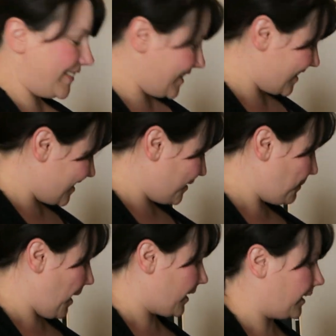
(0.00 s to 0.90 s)
Let's get to
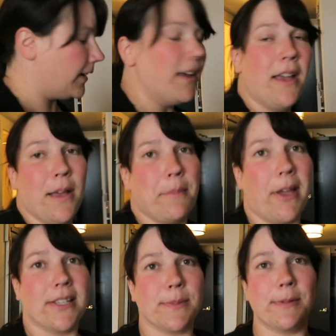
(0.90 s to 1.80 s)
unpacking.
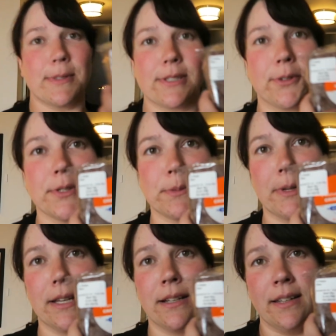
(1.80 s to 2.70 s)
My husband was so
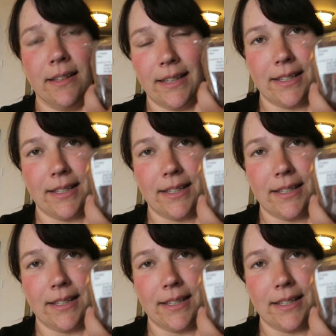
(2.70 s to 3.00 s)
sweet.